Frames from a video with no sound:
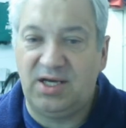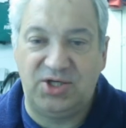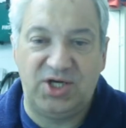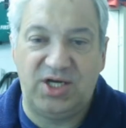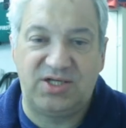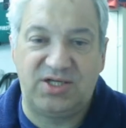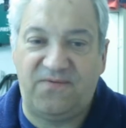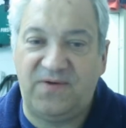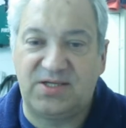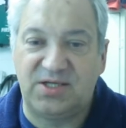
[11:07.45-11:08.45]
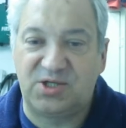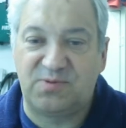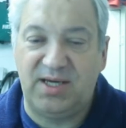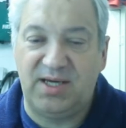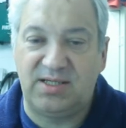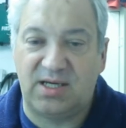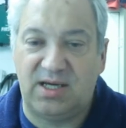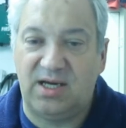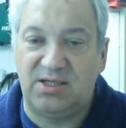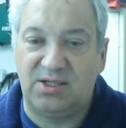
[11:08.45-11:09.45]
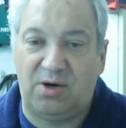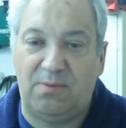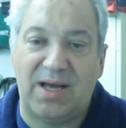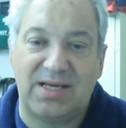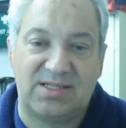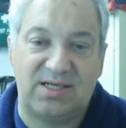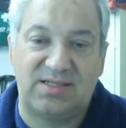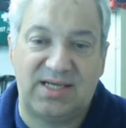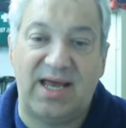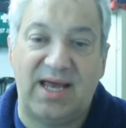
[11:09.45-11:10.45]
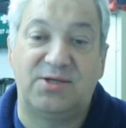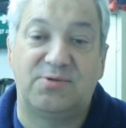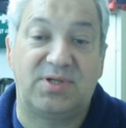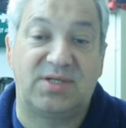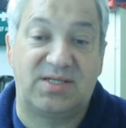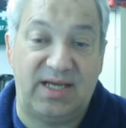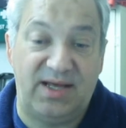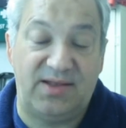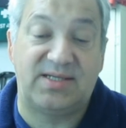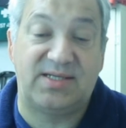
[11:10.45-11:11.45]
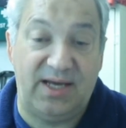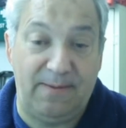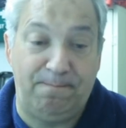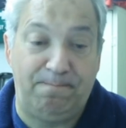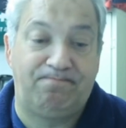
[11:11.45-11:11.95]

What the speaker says: you can change the feeds and speeds, and your master settings will stay the same.